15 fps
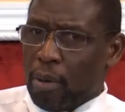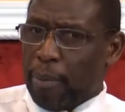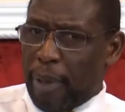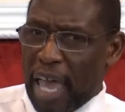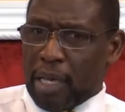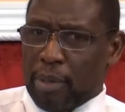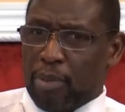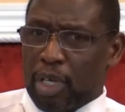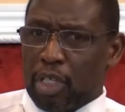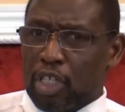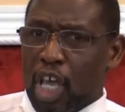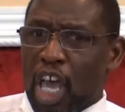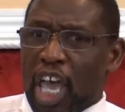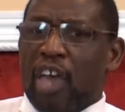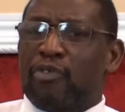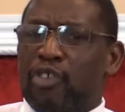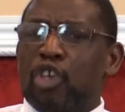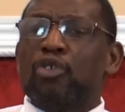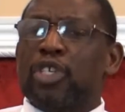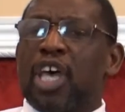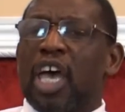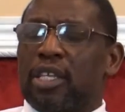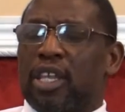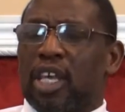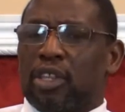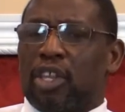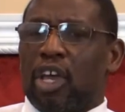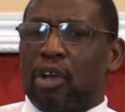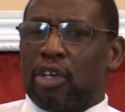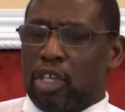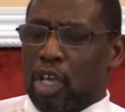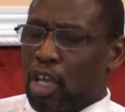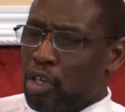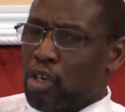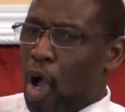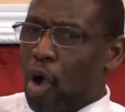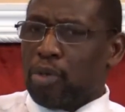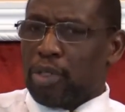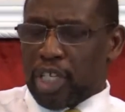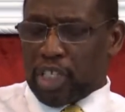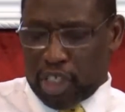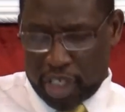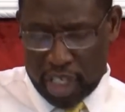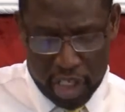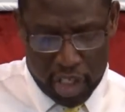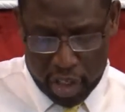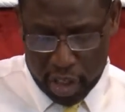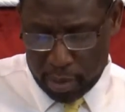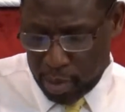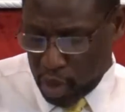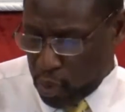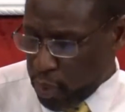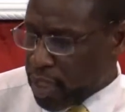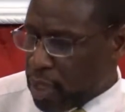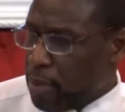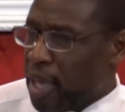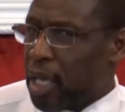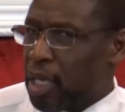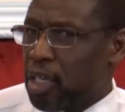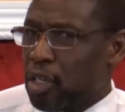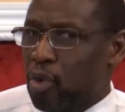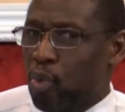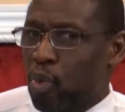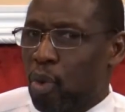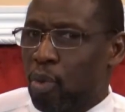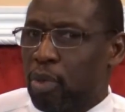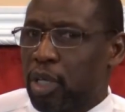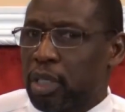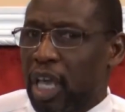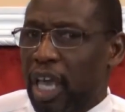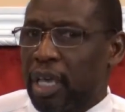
babies, if you say that there's no distinction between the man and the woman,